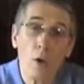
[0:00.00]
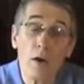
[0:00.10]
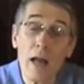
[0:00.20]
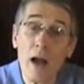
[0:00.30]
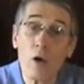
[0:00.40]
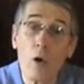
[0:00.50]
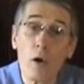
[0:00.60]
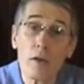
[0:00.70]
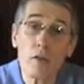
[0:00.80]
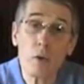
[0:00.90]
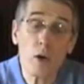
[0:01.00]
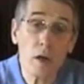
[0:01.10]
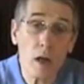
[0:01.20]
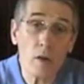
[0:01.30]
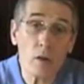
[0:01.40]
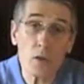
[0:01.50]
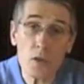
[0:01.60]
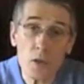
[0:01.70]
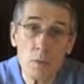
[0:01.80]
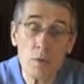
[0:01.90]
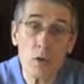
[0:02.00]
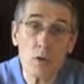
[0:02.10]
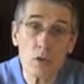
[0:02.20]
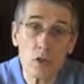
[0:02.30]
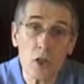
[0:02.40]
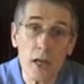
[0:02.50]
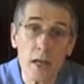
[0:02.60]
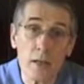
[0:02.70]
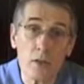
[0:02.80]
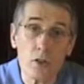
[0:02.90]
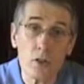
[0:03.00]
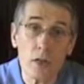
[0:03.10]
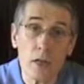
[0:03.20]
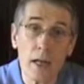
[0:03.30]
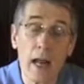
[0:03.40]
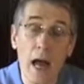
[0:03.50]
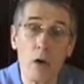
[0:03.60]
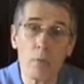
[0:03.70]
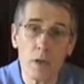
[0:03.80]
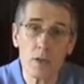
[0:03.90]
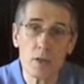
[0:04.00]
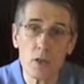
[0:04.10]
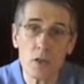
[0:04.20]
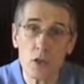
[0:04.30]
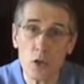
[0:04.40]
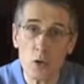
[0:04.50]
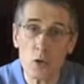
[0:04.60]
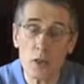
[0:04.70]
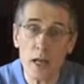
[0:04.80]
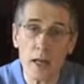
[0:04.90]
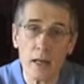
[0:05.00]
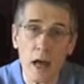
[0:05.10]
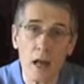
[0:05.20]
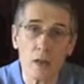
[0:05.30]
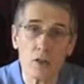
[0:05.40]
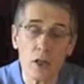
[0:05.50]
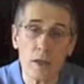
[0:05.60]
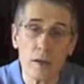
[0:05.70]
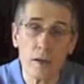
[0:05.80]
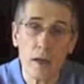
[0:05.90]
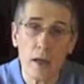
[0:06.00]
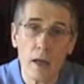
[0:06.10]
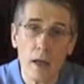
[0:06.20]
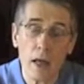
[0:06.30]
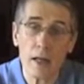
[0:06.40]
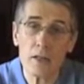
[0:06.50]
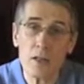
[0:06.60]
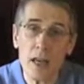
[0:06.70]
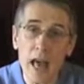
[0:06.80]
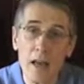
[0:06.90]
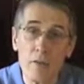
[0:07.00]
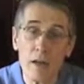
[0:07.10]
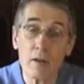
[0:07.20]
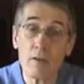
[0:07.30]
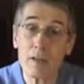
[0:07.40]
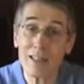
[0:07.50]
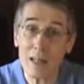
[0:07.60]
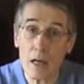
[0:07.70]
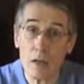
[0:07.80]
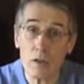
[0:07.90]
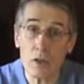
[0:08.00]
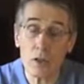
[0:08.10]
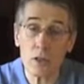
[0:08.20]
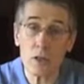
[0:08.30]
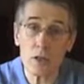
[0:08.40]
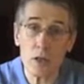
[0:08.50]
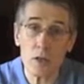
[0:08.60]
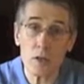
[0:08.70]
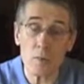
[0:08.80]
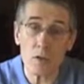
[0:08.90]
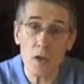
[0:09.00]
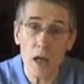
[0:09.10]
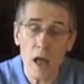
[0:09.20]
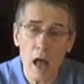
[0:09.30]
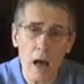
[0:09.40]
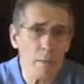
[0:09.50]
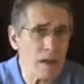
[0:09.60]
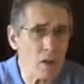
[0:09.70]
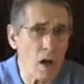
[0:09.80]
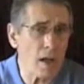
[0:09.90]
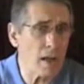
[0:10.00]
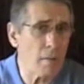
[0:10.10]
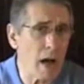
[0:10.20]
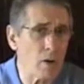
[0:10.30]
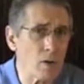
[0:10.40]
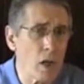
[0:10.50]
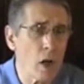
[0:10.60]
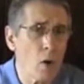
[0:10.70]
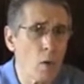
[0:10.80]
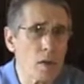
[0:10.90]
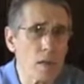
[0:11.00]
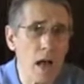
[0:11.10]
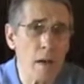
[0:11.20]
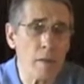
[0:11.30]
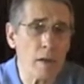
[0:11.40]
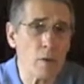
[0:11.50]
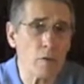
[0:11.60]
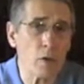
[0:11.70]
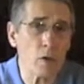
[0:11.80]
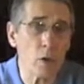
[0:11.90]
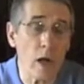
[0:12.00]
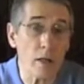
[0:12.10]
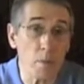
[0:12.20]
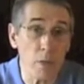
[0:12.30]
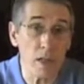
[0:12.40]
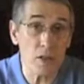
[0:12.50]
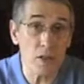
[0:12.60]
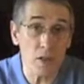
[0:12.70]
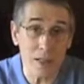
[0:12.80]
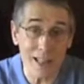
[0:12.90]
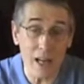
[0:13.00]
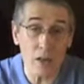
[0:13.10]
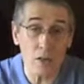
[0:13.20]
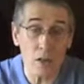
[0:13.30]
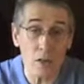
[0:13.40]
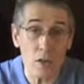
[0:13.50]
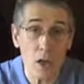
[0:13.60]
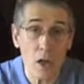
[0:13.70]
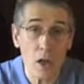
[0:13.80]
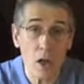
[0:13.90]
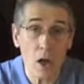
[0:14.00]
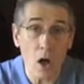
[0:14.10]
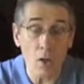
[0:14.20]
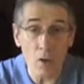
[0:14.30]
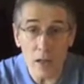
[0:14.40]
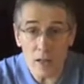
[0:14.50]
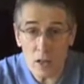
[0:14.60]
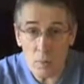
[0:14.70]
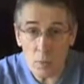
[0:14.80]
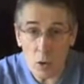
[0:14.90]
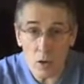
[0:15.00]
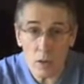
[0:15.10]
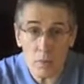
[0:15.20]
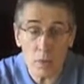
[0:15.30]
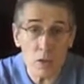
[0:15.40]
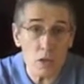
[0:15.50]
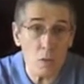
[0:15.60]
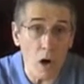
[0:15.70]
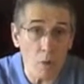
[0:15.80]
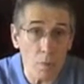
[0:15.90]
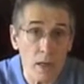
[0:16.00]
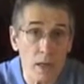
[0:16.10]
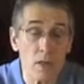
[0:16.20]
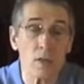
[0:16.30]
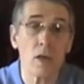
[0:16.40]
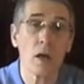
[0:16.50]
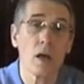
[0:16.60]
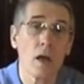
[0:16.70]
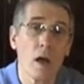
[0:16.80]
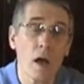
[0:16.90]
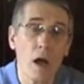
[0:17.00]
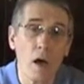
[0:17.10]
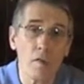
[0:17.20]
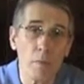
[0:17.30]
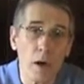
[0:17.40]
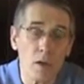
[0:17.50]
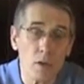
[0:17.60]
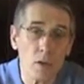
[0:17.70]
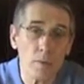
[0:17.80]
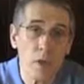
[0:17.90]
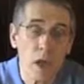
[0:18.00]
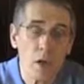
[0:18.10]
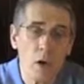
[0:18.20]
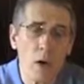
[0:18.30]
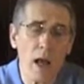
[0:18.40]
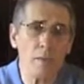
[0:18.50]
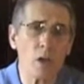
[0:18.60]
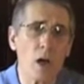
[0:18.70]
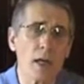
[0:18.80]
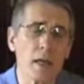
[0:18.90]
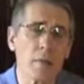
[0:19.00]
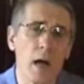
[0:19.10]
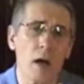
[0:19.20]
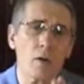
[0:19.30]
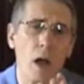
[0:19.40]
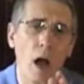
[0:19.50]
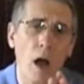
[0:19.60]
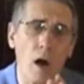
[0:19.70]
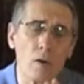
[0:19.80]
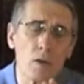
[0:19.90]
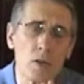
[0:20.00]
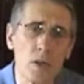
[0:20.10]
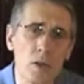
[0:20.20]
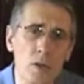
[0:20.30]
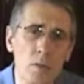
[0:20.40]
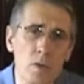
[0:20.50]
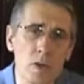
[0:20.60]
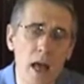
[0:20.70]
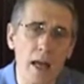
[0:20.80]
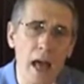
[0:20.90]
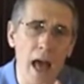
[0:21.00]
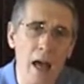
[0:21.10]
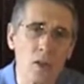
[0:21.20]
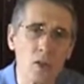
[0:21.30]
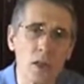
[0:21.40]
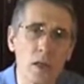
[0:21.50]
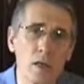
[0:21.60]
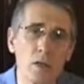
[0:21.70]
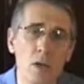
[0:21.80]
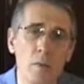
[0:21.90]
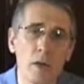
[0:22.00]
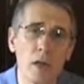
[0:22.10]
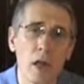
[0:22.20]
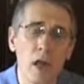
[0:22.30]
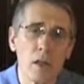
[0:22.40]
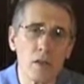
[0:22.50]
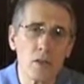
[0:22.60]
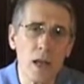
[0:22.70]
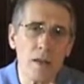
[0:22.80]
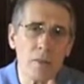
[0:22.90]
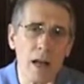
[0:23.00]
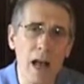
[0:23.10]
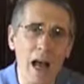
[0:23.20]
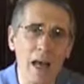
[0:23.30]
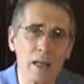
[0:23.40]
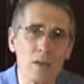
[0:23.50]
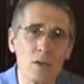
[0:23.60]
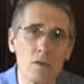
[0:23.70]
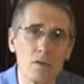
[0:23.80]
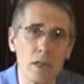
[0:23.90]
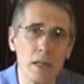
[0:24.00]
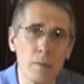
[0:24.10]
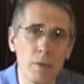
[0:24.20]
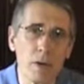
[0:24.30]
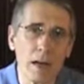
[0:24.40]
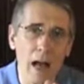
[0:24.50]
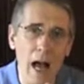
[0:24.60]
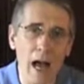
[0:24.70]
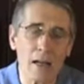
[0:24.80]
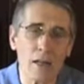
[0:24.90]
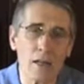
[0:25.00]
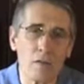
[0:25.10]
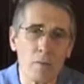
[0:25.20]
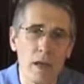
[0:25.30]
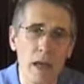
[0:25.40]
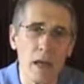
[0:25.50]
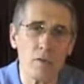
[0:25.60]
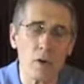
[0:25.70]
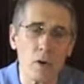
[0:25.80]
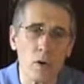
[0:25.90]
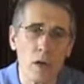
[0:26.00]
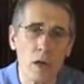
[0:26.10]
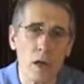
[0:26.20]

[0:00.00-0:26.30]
We're now going through another similar change in how businesses use technology, and it's the advent of intelligent systems. I'm not talking about what's commonly referred to as business intelligence, although that's an important but small piece of the puzzle. Now, what I'm talking about are systems that actually exhibit the same kinds of deep cognitive behavior